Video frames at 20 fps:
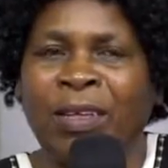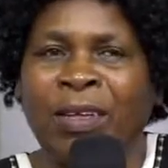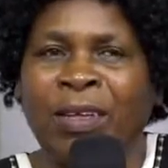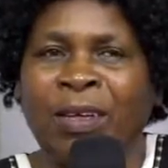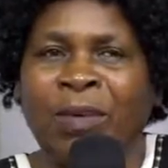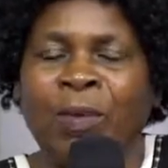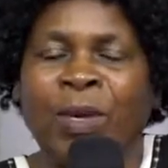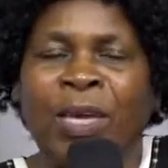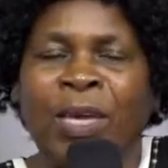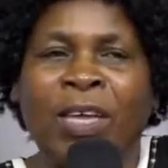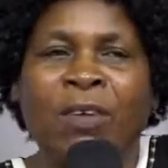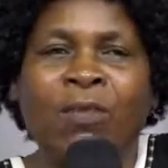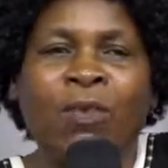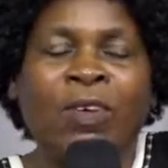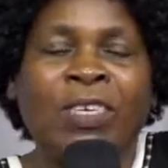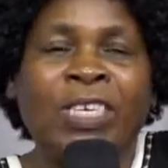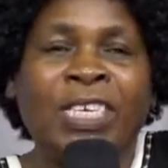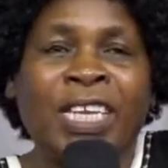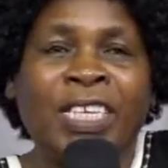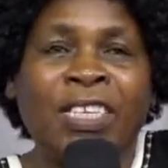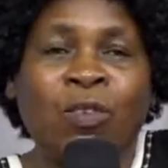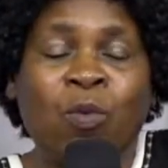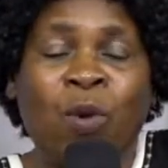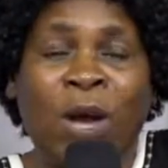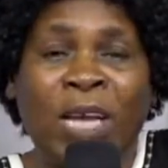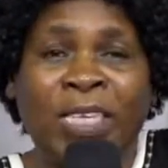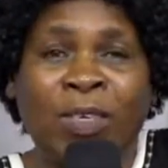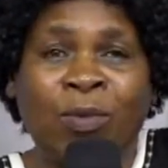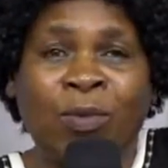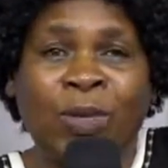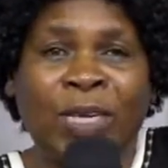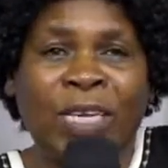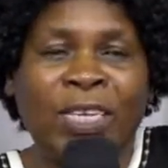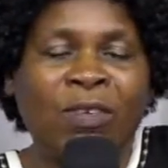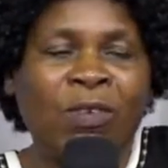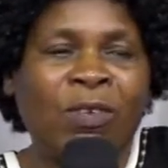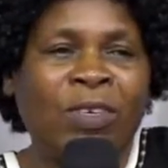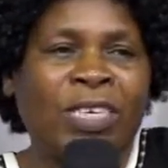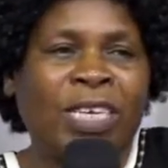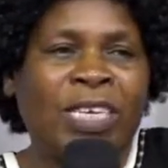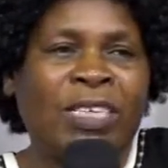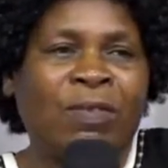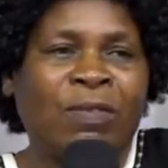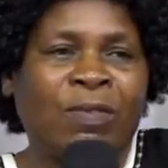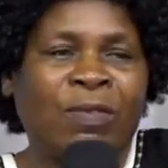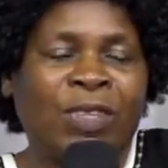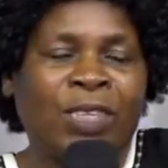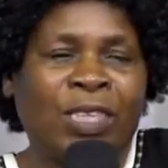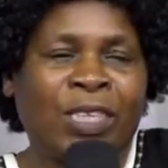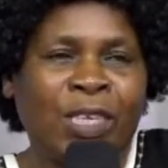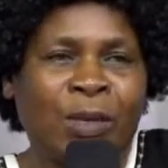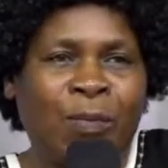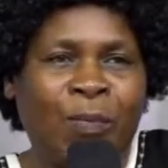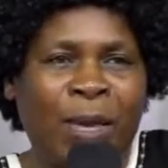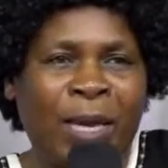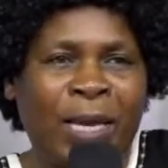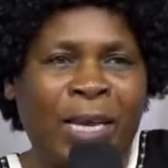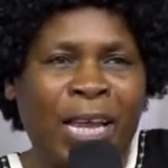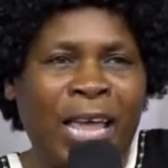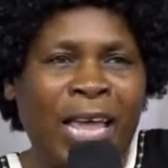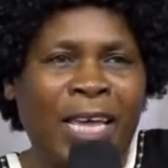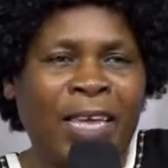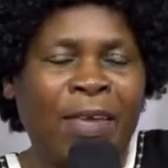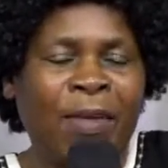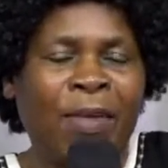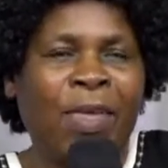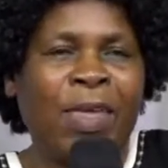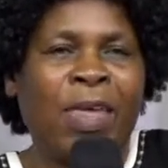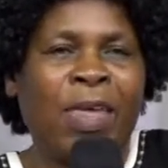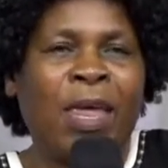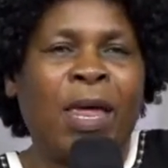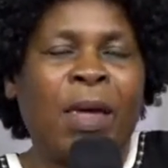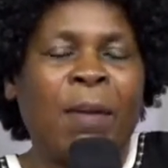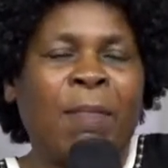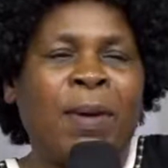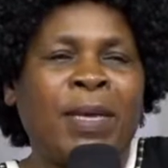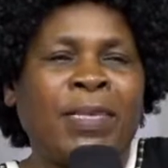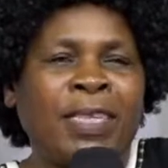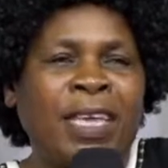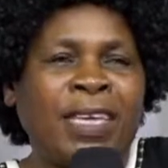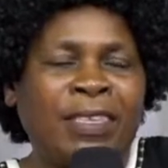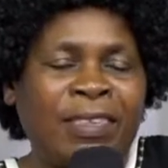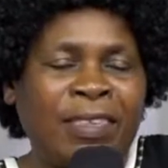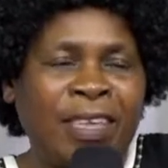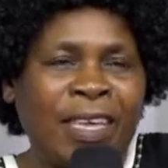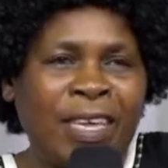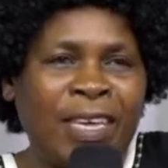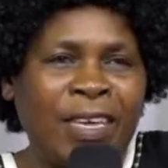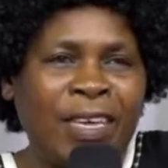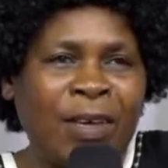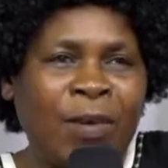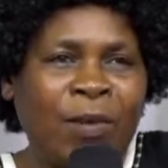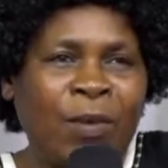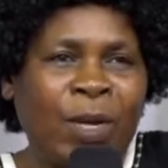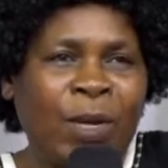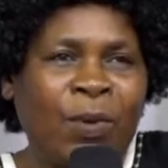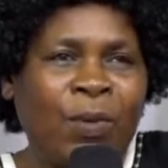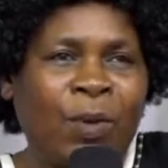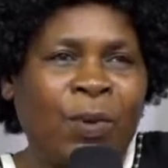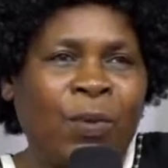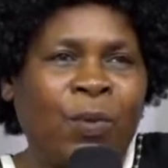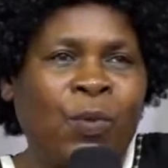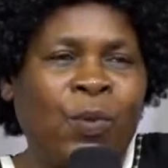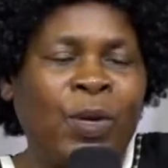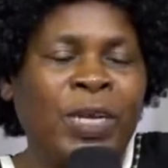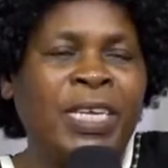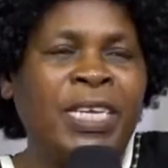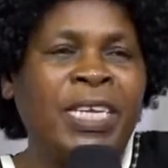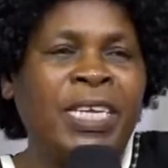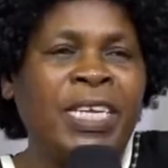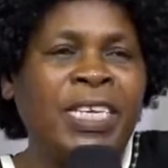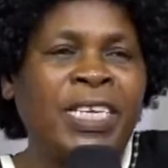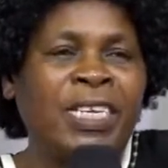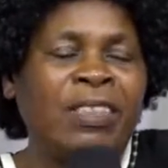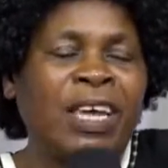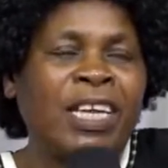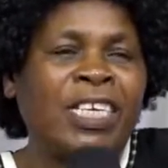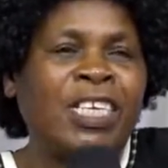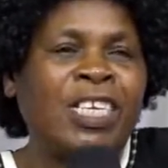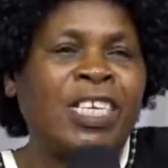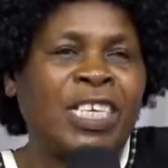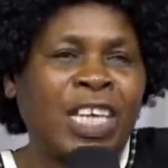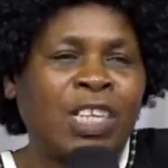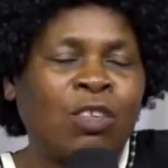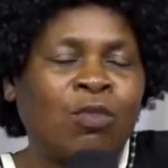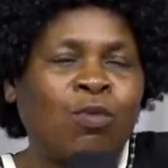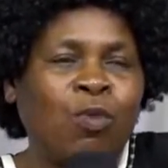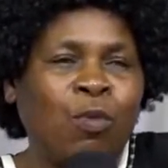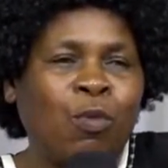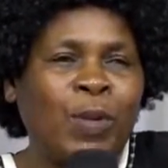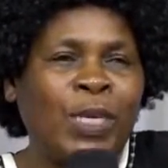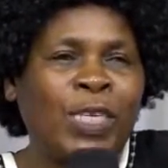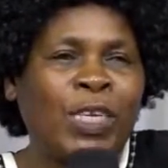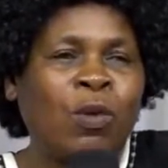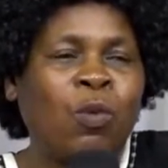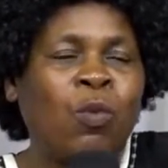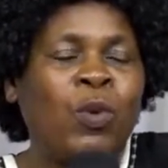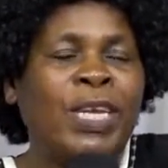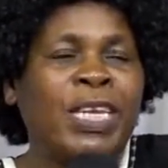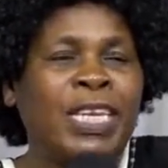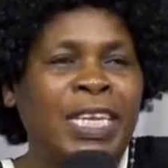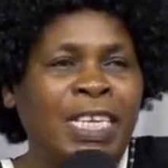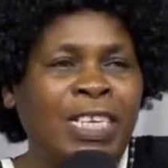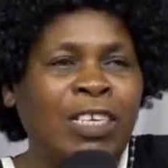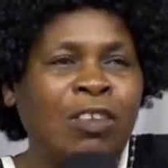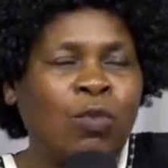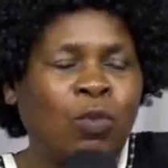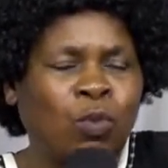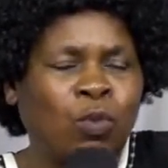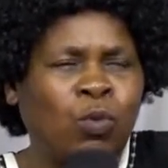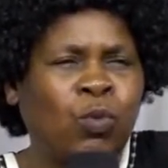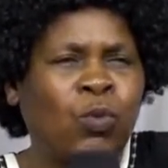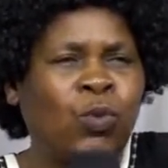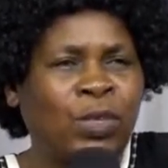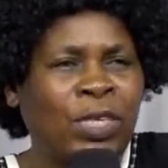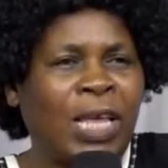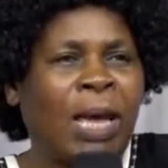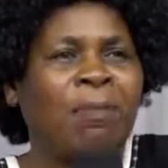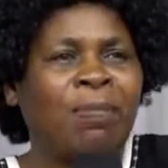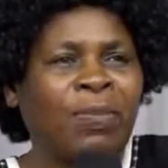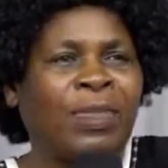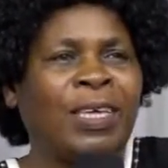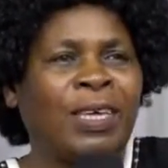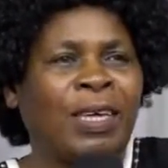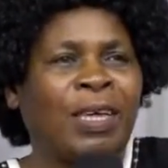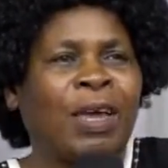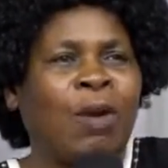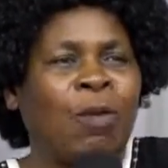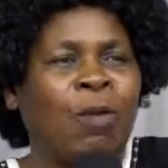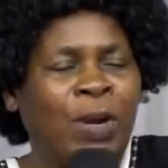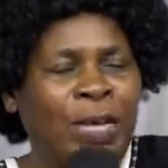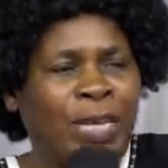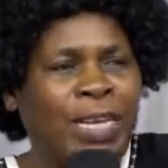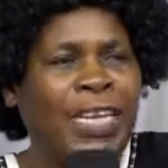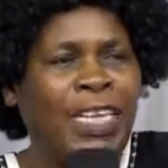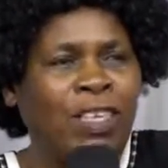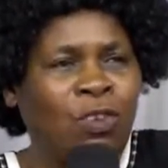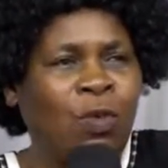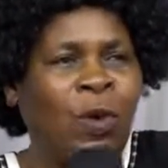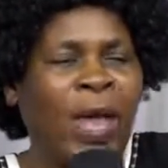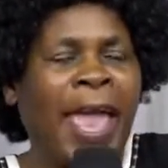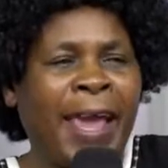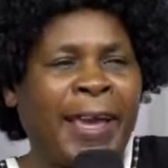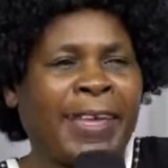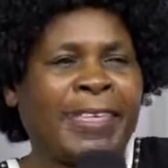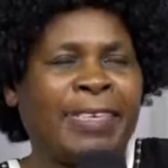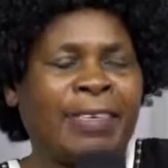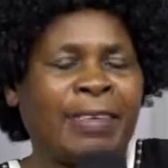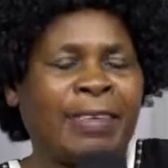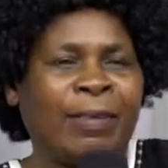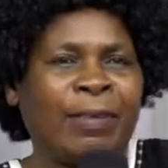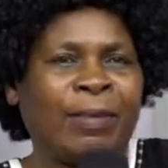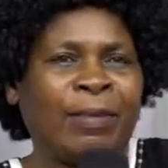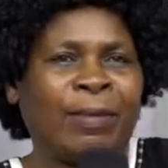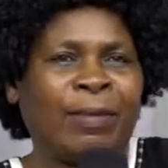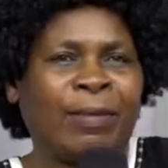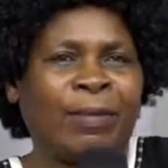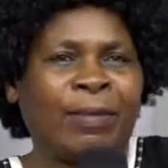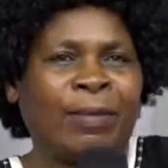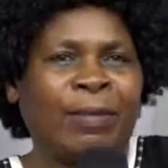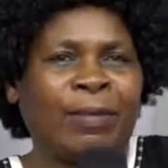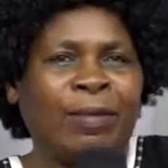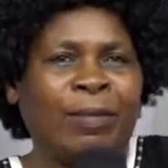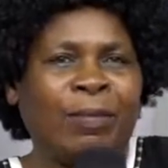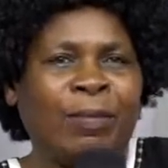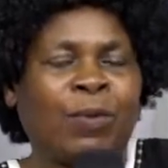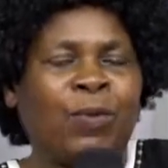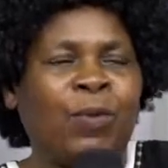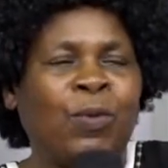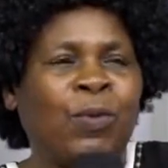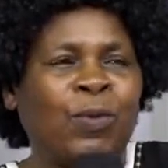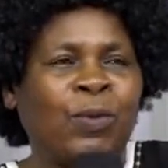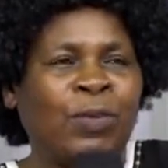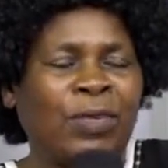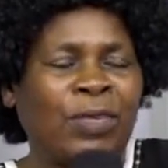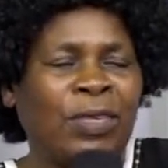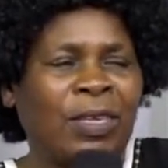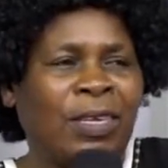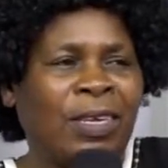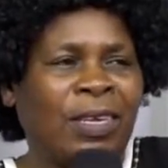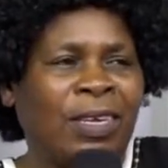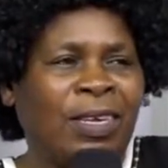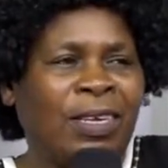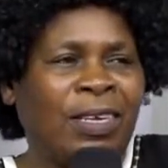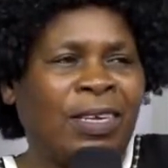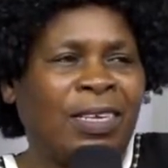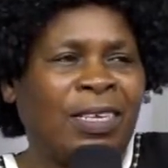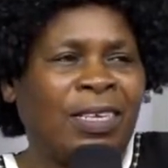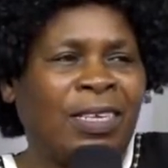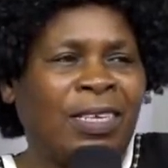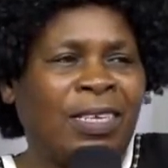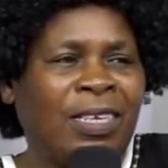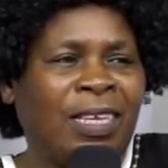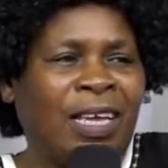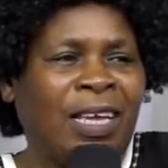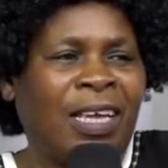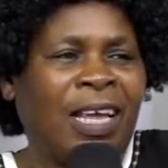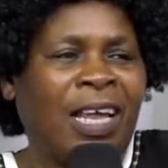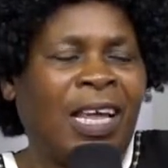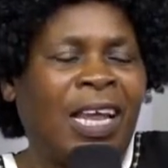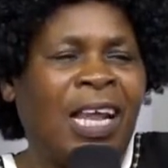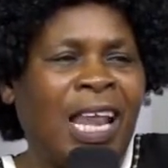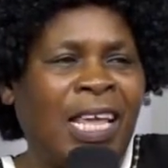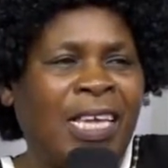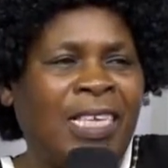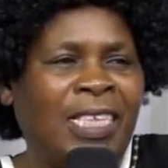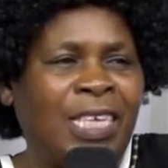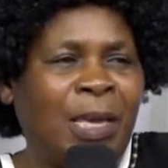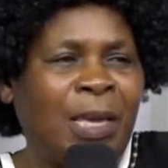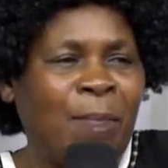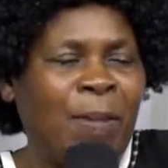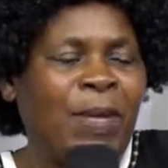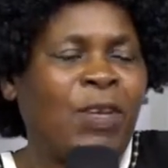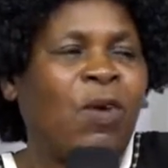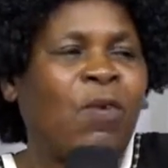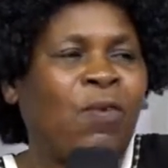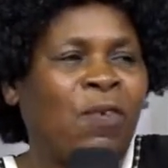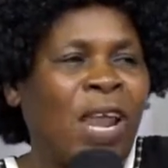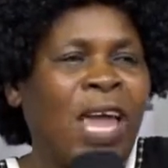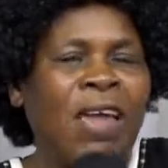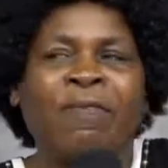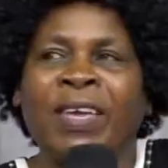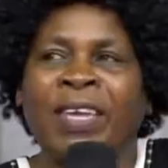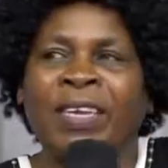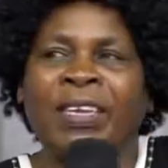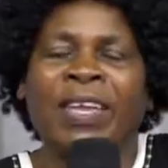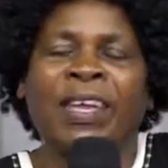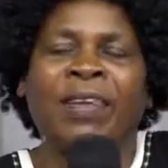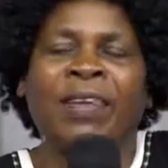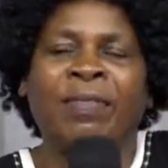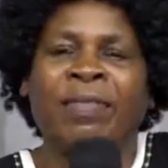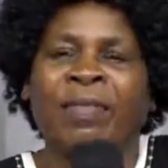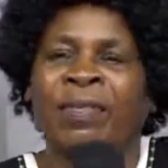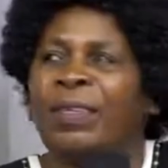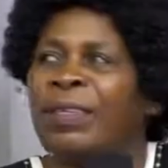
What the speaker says: We cannot just watch, we cannot just sit back like Pastor is saying. We need that transformation. We need to do something. We need to act. Because it's a matter of life and death.